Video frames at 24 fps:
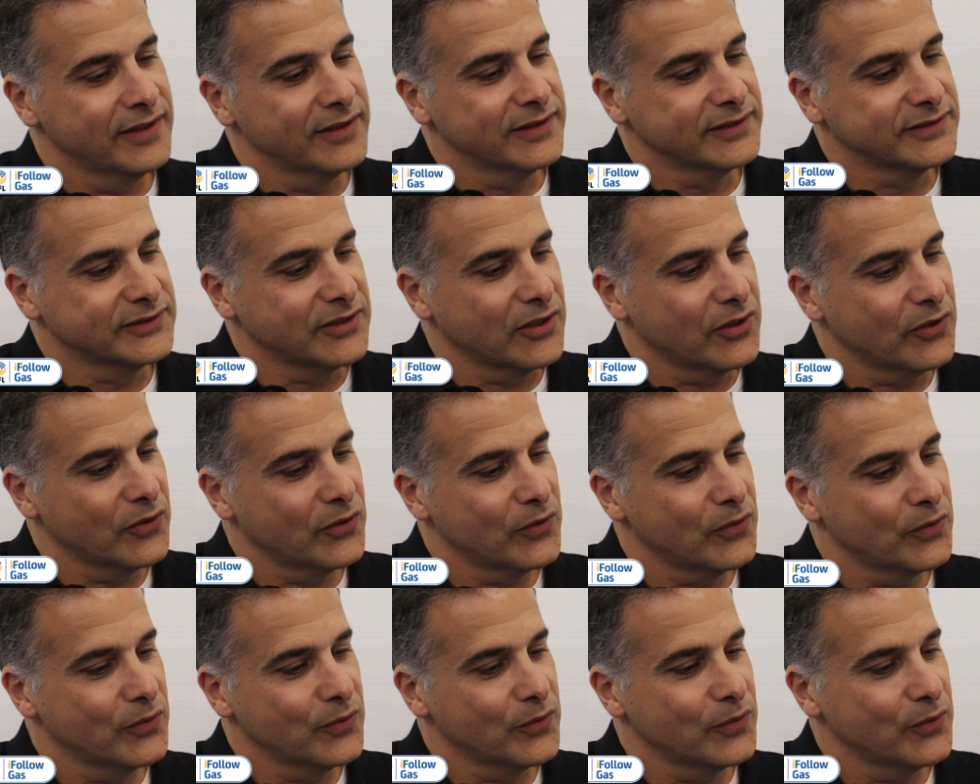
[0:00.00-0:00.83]

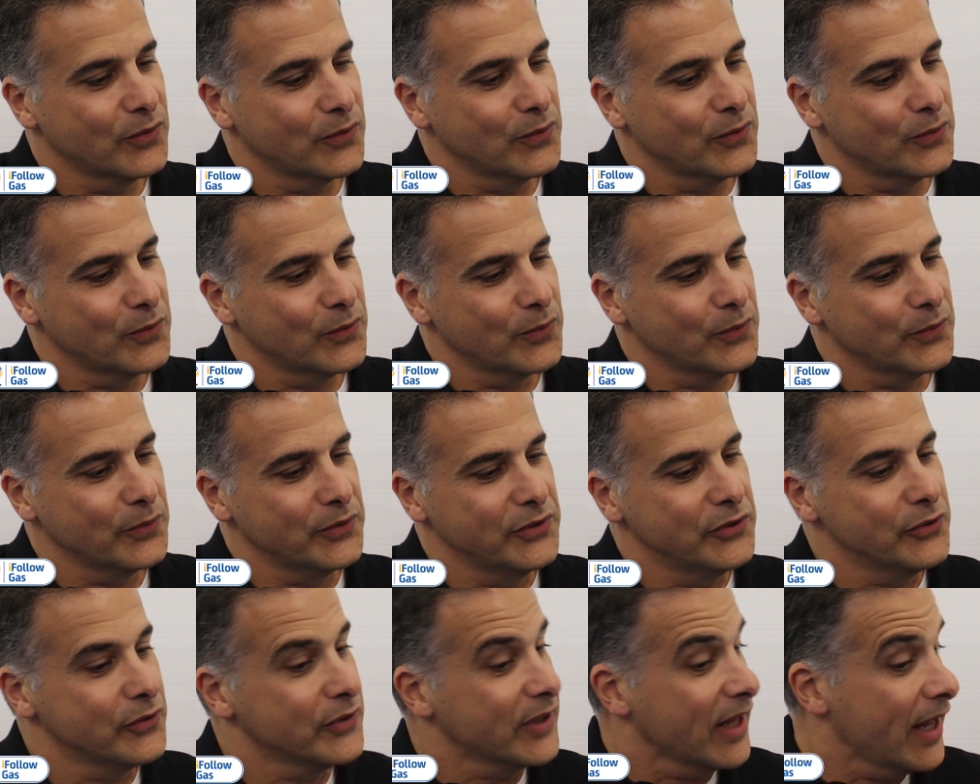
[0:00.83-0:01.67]
So
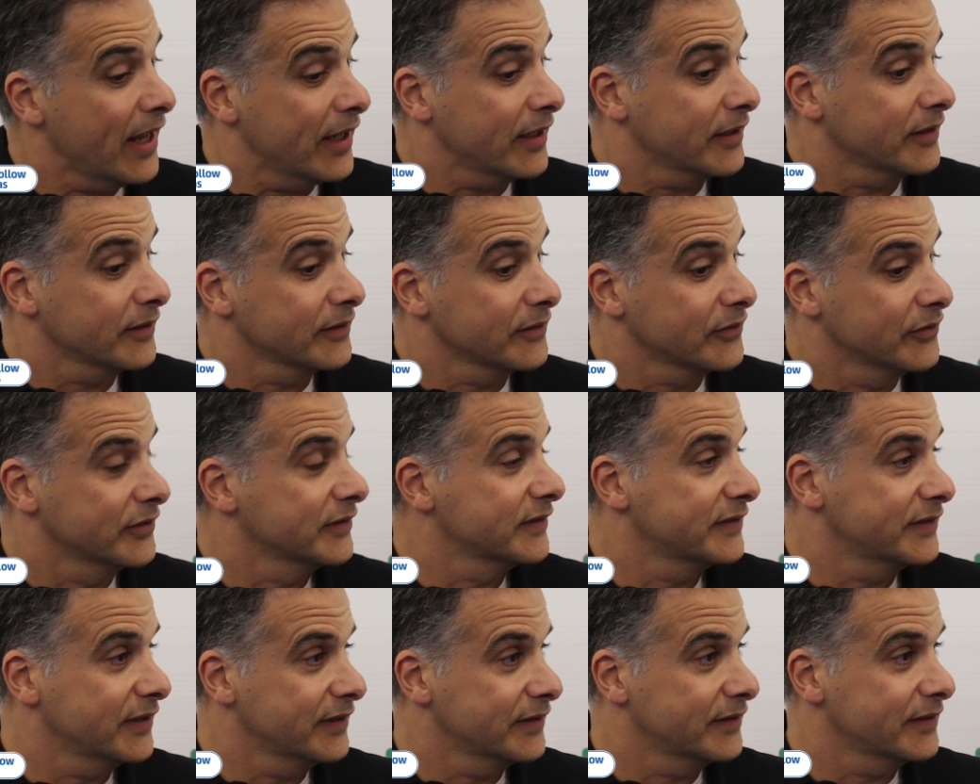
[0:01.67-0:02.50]
you can
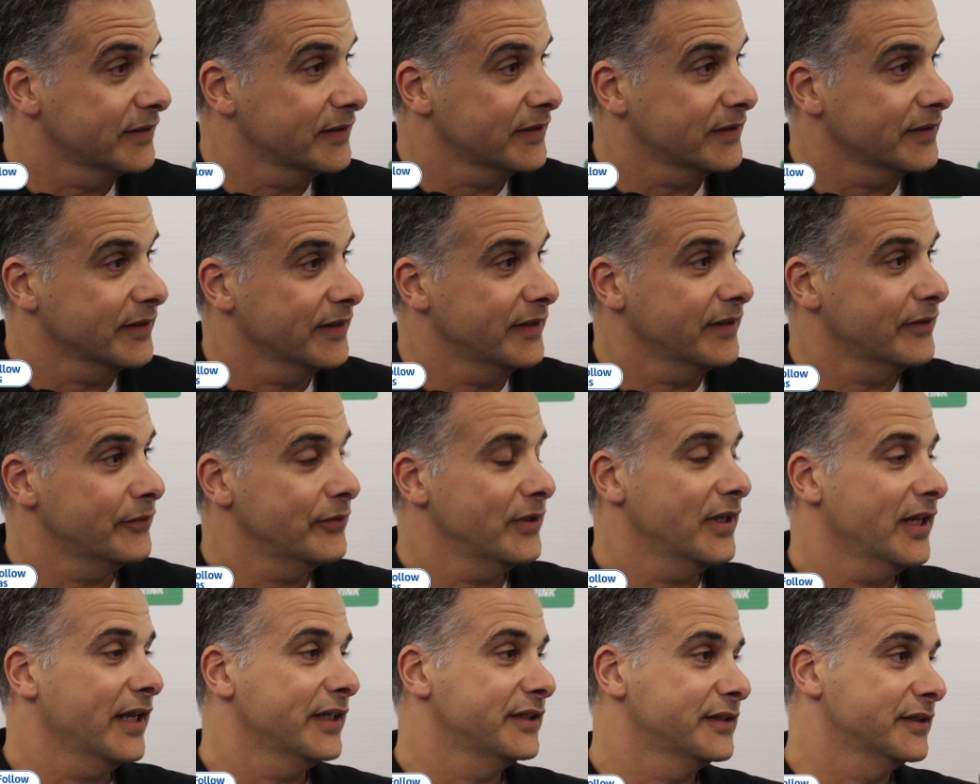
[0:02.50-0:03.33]
consider the
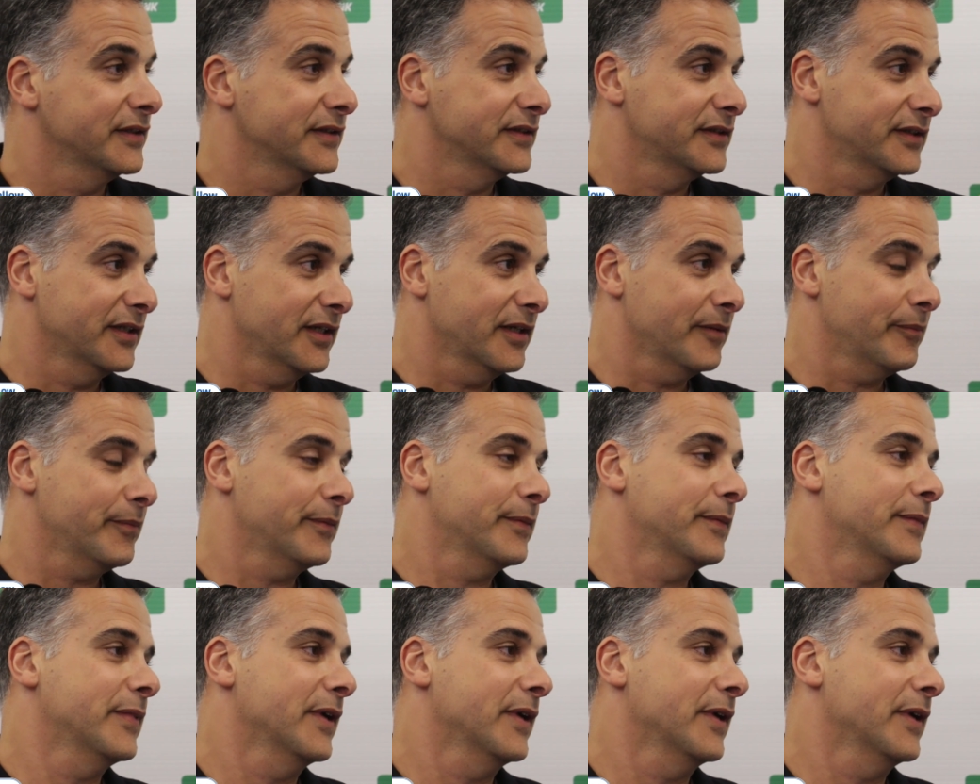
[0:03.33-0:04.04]
relationship